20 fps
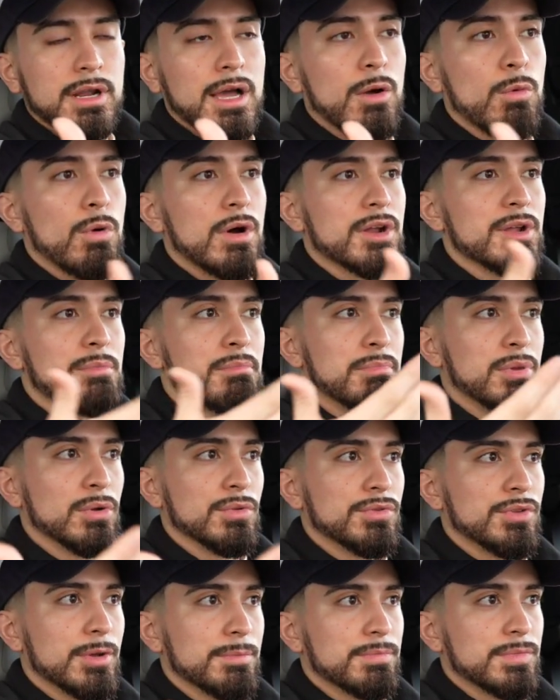I want to
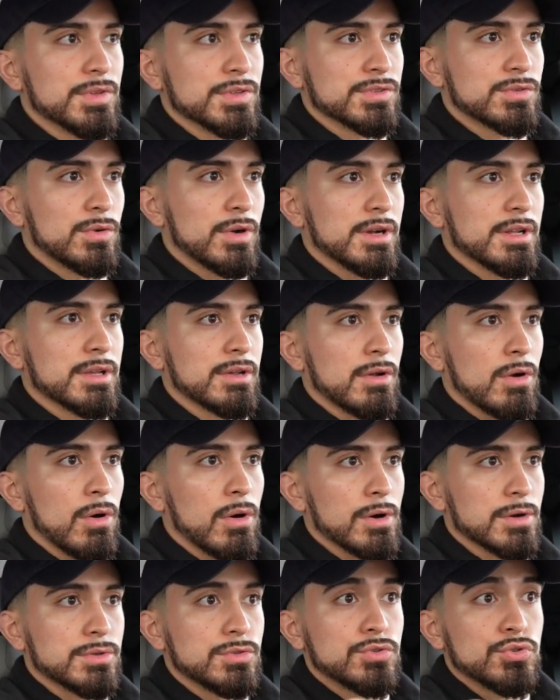build up this credit
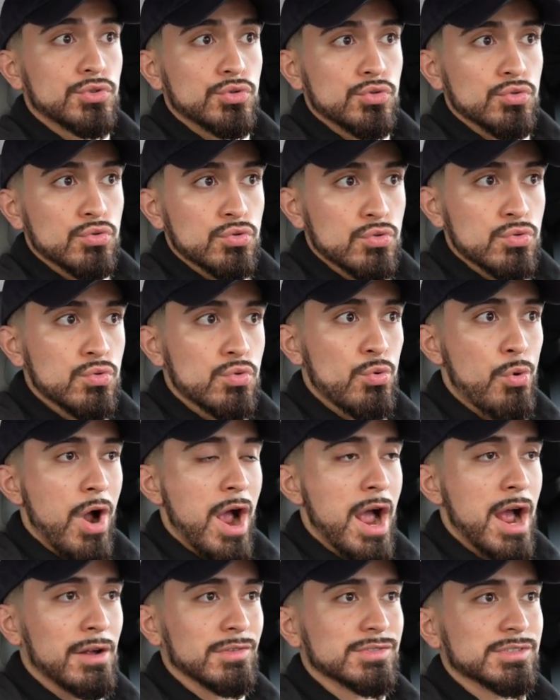card to
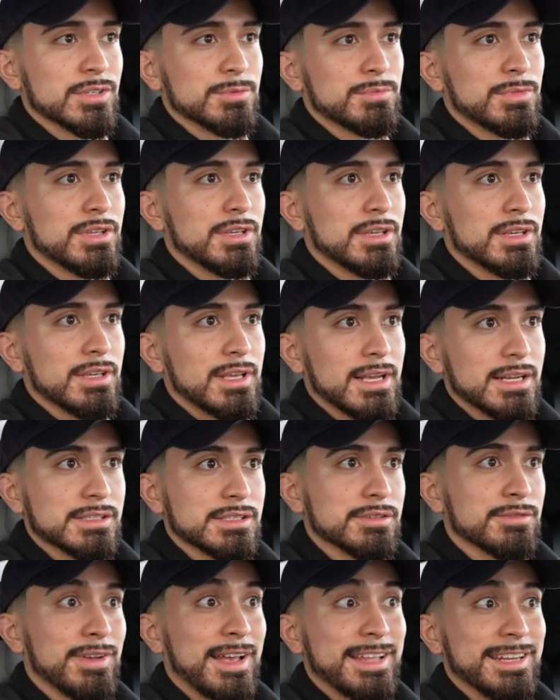have something in case
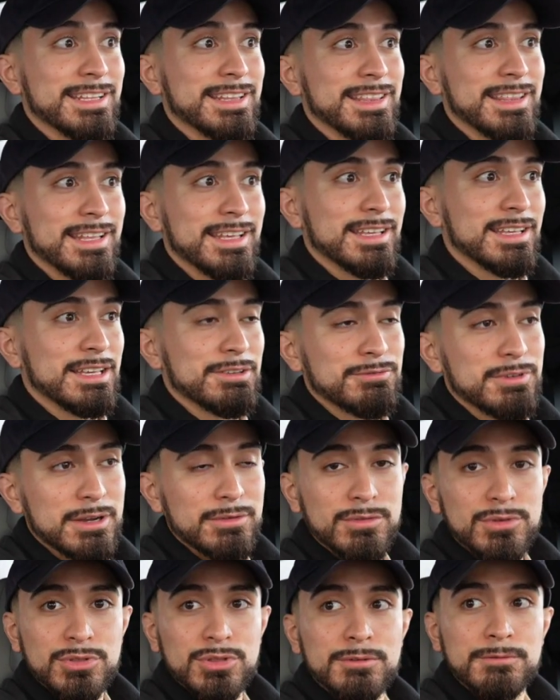of anything, if
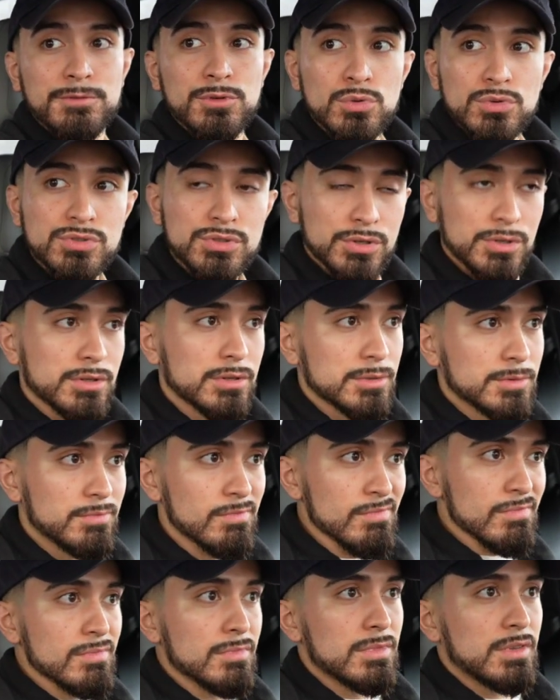ever in the future
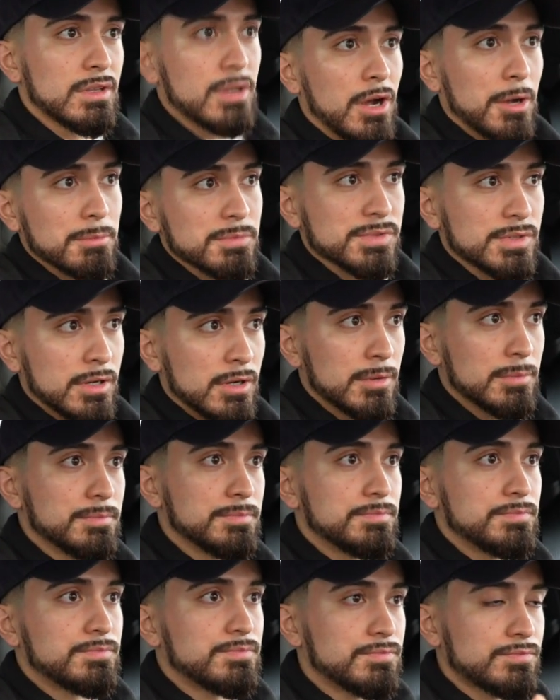comes up
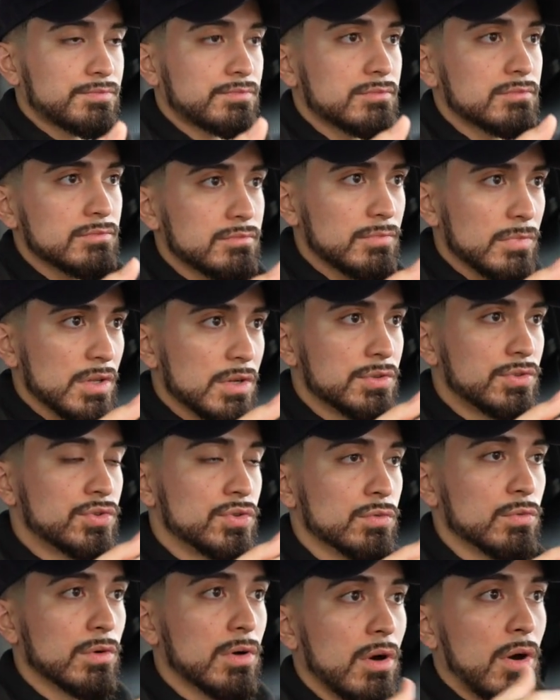
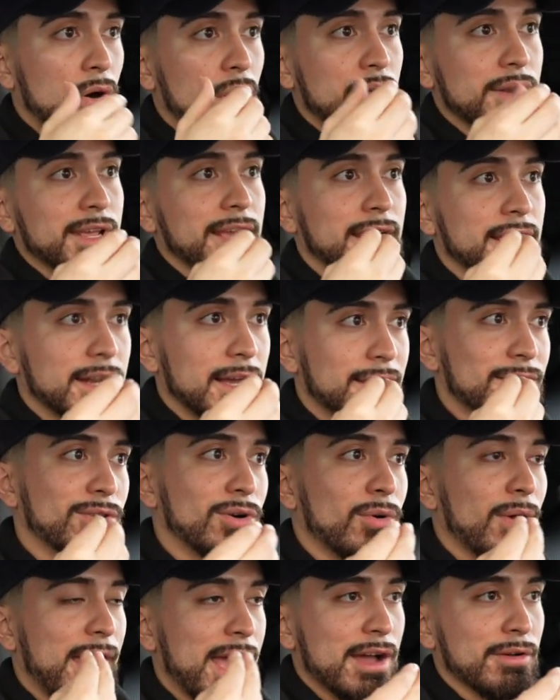to where on hand I
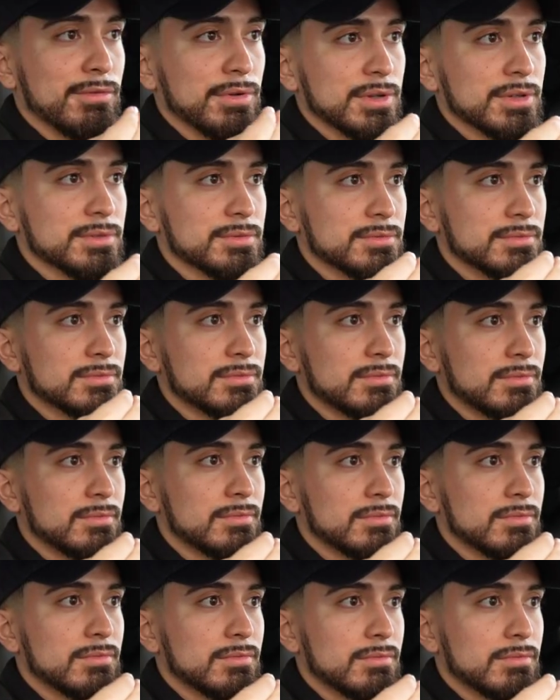don't have it,
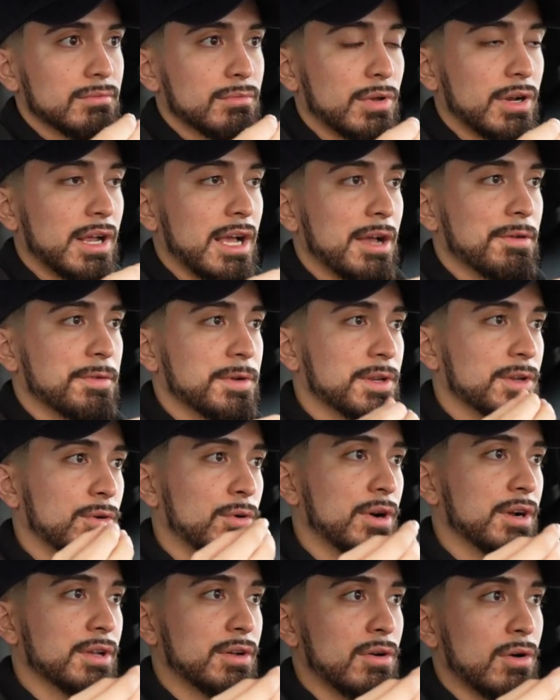but I have it in
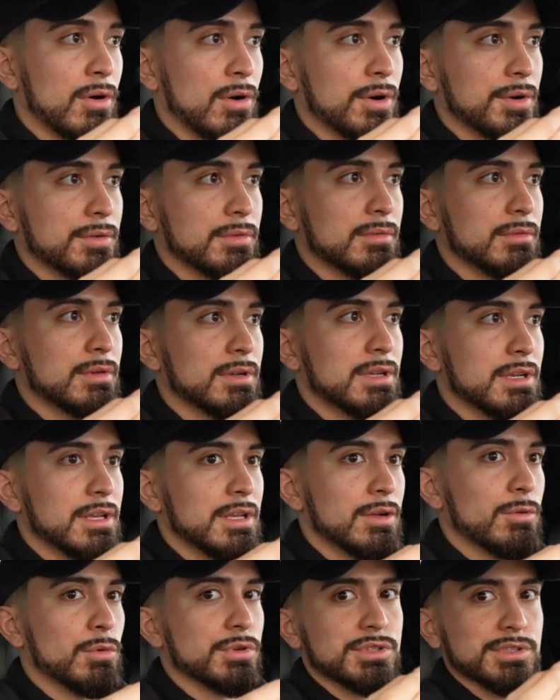credit card,
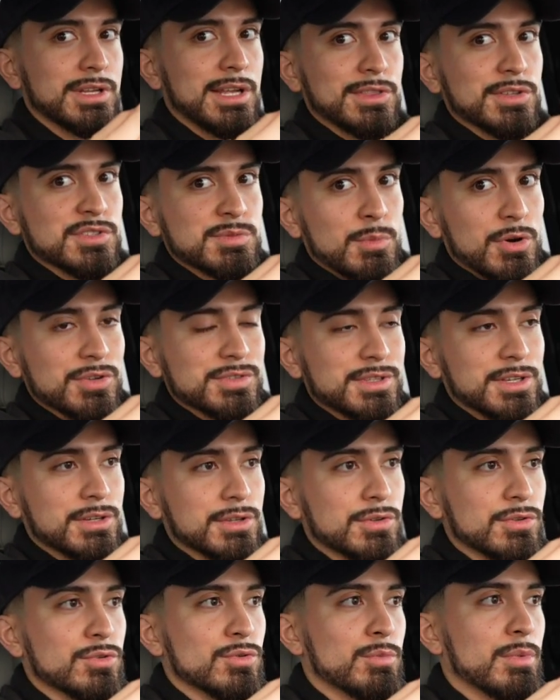which is not the smartest thing to
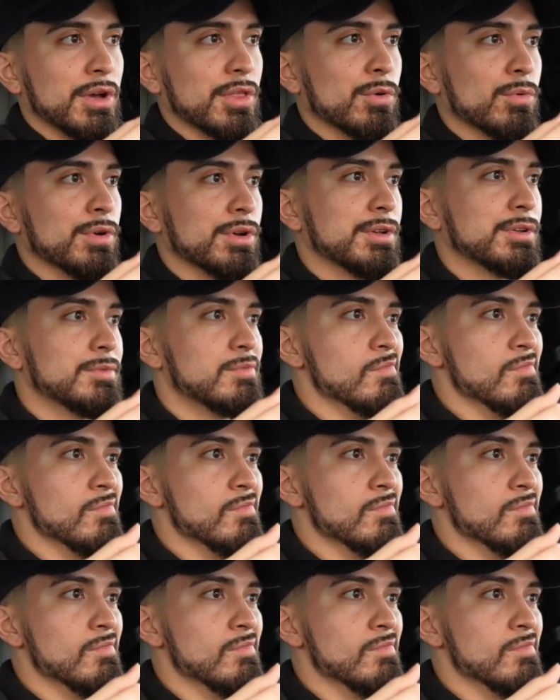do, by the way.